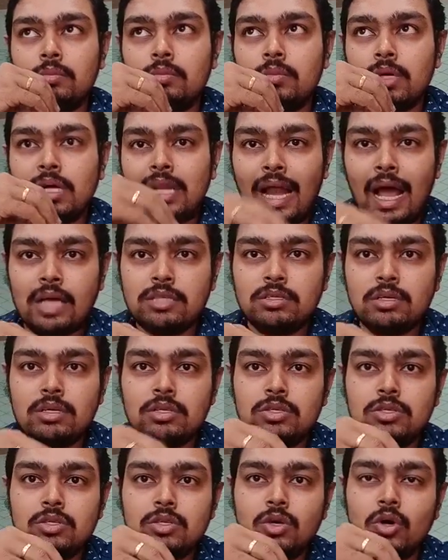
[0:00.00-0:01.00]

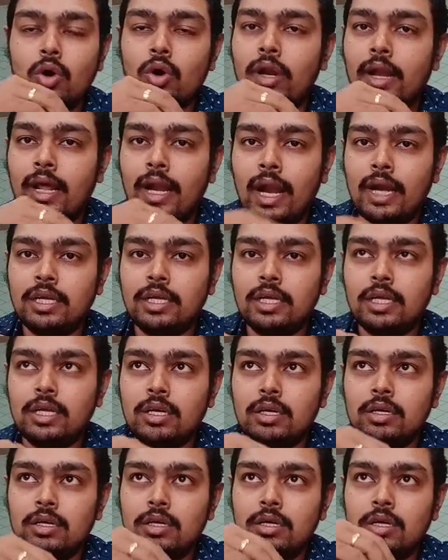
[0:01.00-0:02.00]
classes are
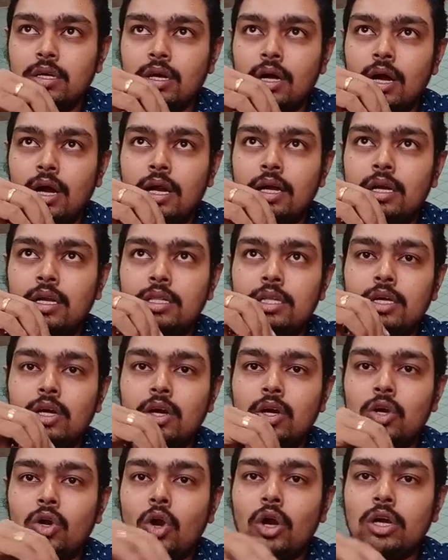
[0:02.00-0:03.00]
erratic, and they
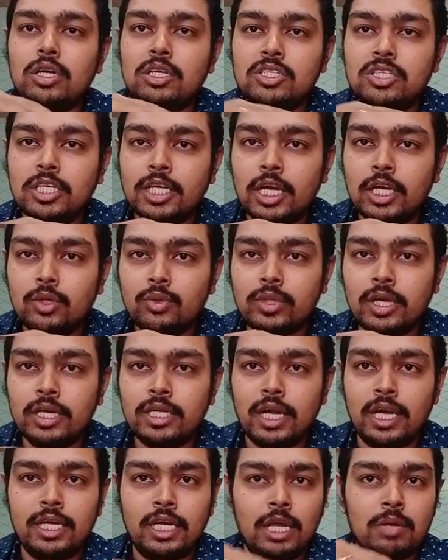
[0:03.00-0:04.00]
are not sticking to their
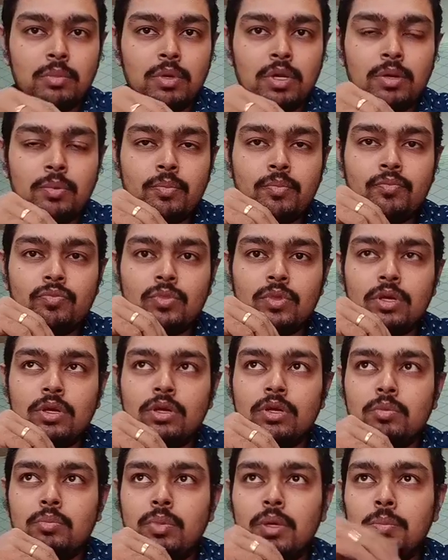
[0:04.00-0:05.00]
timetable.
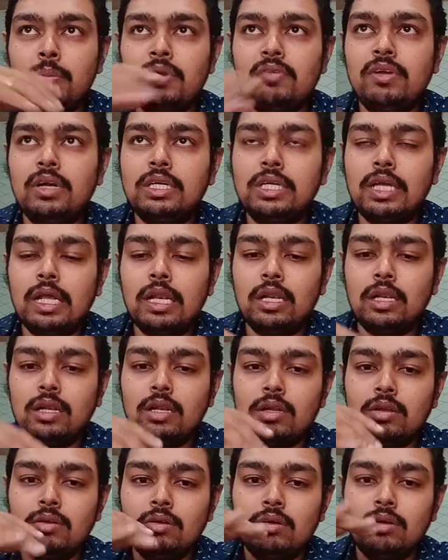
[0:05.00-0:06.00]
People will
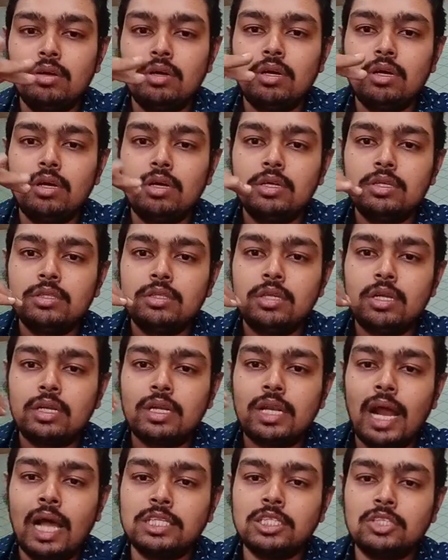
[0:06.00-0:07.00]
tell that
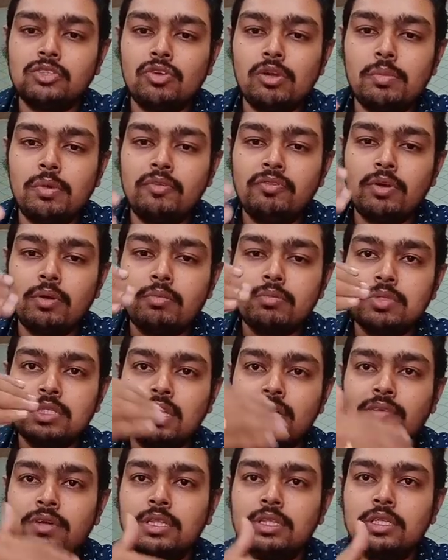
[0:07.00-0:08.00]
classes will be from
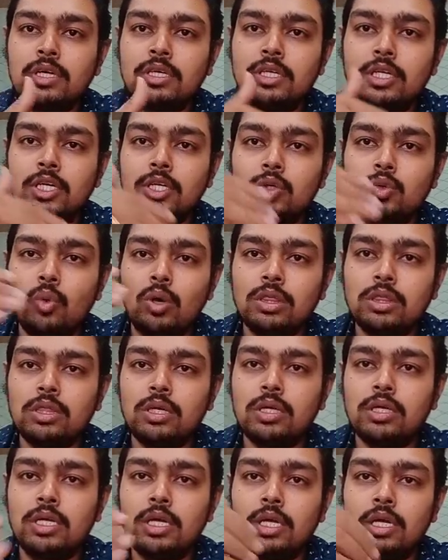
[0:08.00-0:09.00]
7:30 to
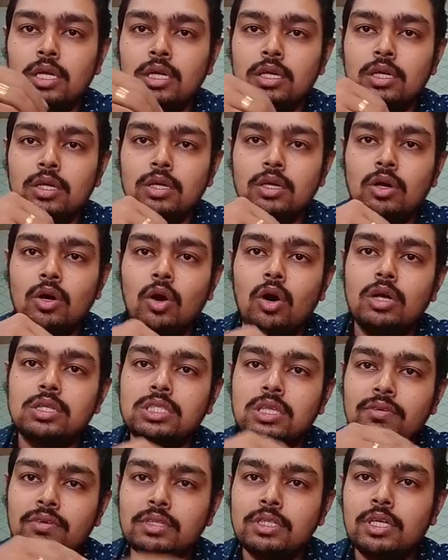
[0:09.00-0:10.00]
1:30 or
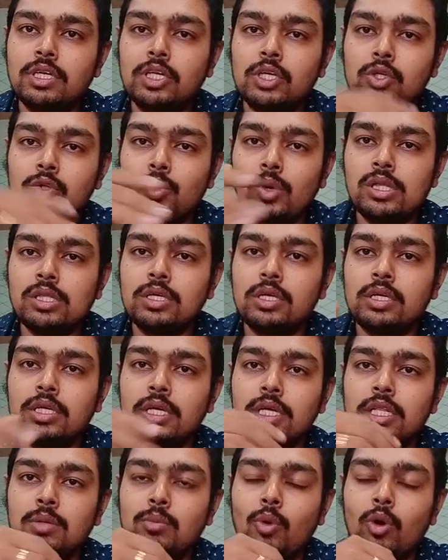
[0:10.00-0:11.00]
7:30 to
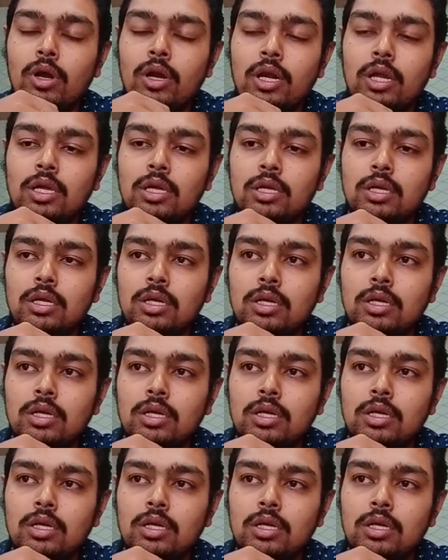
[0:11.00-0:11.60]
12:30 in the morning,